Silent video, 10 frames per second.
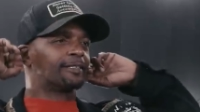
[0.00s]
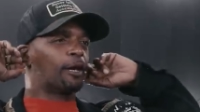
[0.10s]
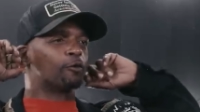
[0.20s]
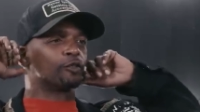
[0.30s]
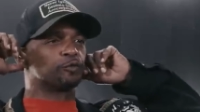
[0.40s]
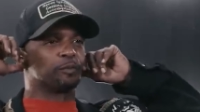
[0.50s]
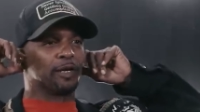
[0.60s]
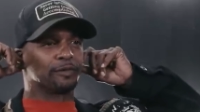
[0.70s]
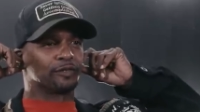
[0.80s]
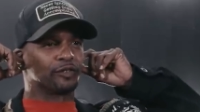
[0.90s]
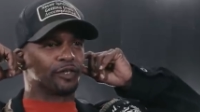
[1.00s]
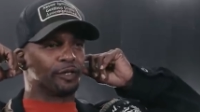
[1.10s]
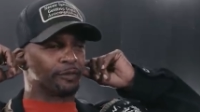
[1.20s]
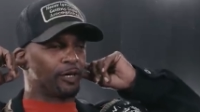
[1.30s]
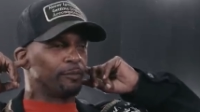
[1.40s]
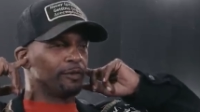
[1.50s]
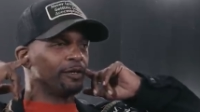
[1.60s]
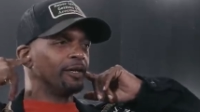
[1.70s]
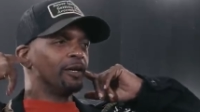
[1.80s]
no conspiracy theories, homie.